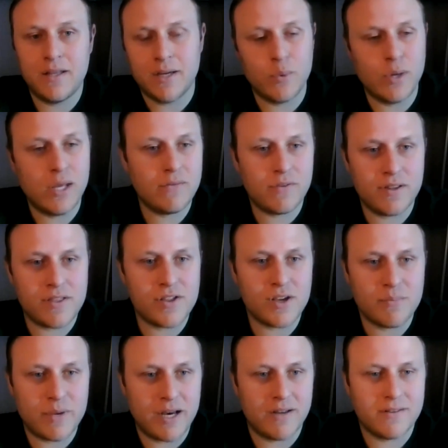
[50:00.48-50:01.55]
mean, like we even
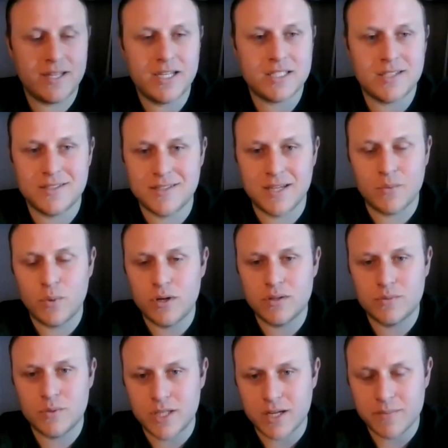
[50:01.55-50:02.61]
think about this. It's like
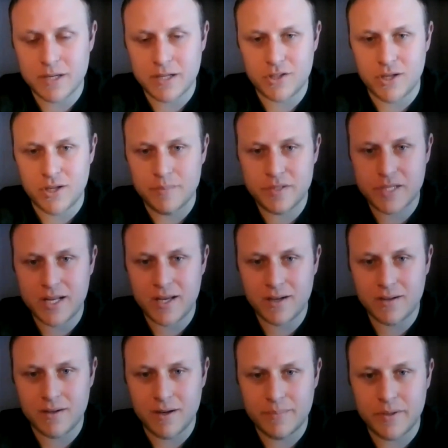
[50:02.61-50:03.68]
we're talking about
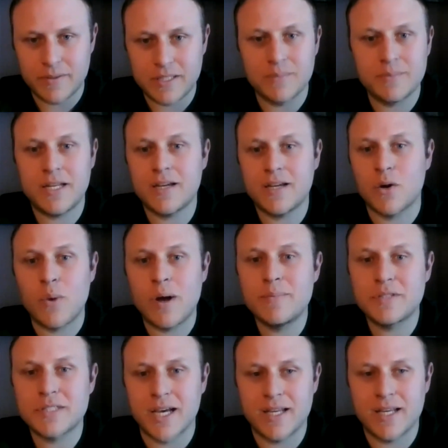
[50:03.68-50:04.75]
updating our
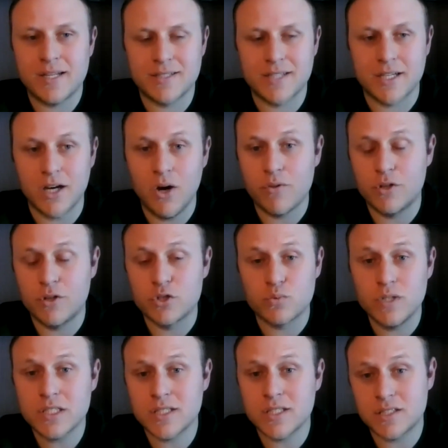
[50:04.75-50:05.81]
website, and it's like, oh, there's
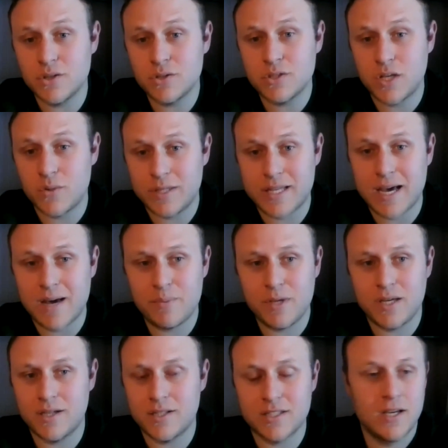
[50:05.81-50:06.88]
risk associated with that
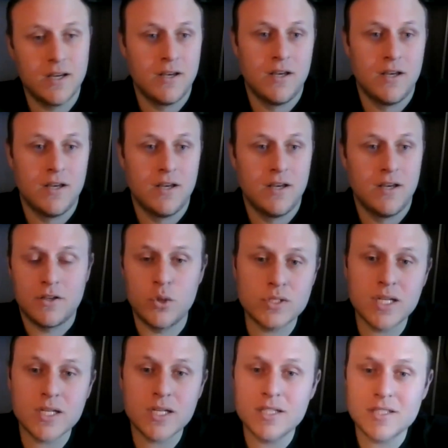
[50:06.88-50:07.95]
because
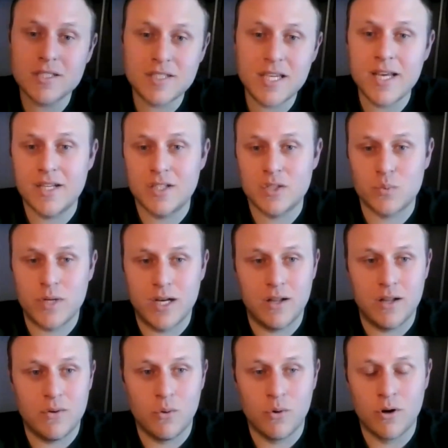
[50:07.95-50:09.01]
Google's not going to see it as
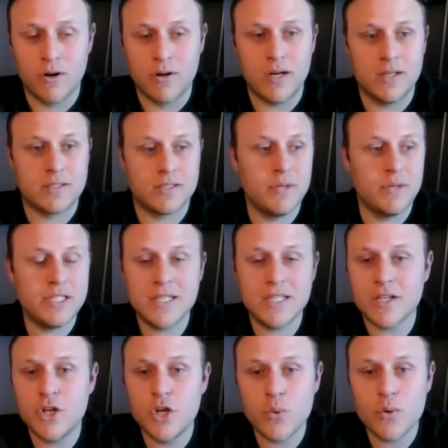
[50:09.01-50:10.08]
well, or somebody's
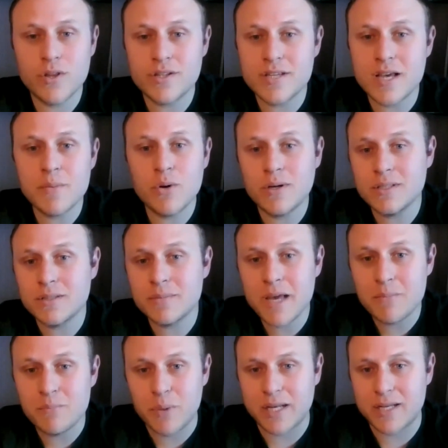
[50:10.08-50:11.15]
not going to know where the demo on
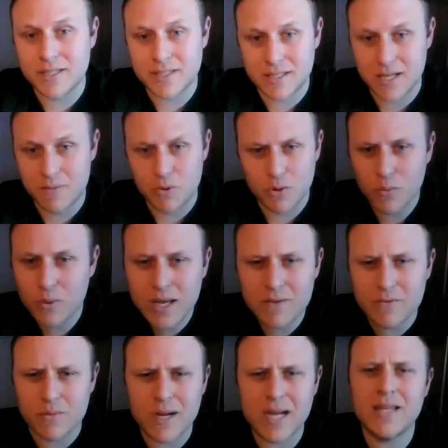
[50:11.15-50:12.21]
demand button is anymore,
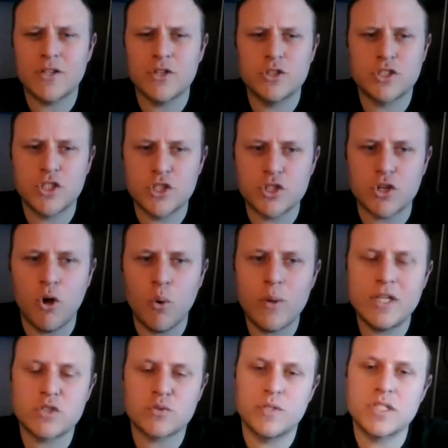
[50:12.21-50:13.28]
whatever, right? Like there's
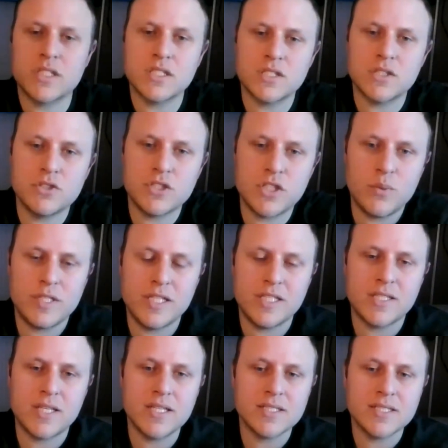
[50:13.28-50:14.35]
always risk associated with
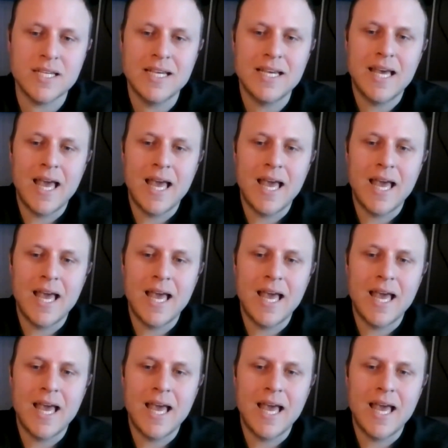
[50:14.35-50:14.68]
these things.